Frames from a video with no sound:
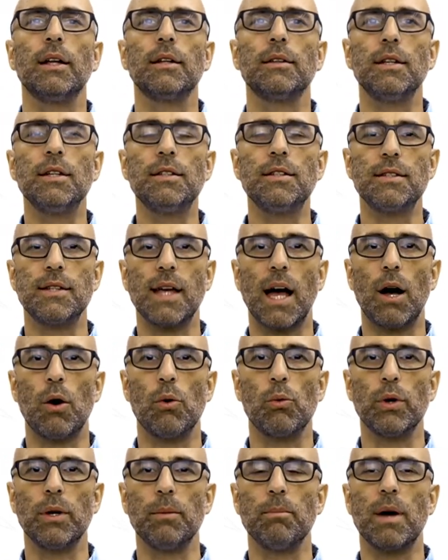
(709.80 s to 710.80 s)
This is how
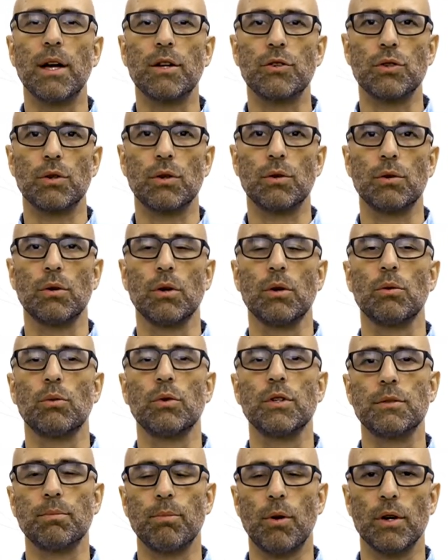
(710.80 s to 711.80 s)
we measure
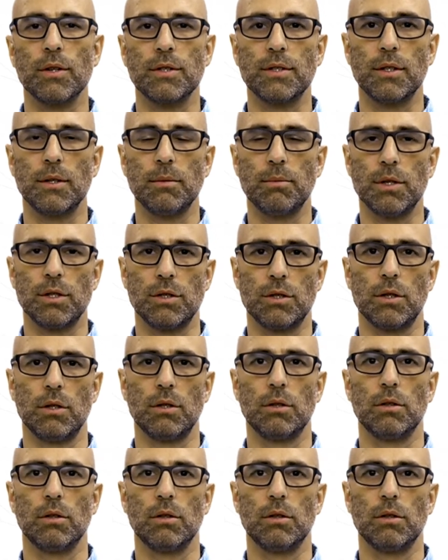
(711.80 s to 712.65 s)
response inhibition.